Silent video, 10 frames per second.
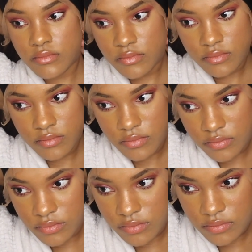
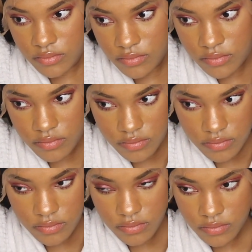
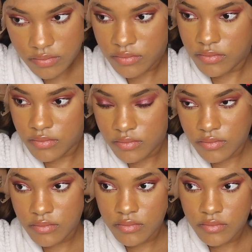
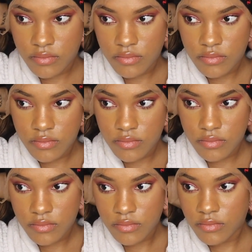
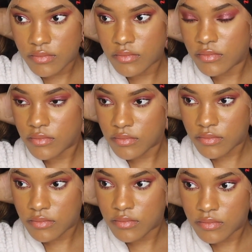
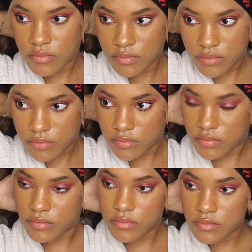
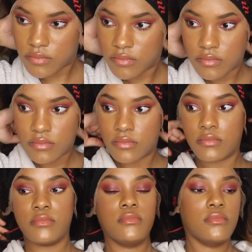
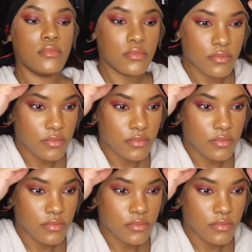(silence)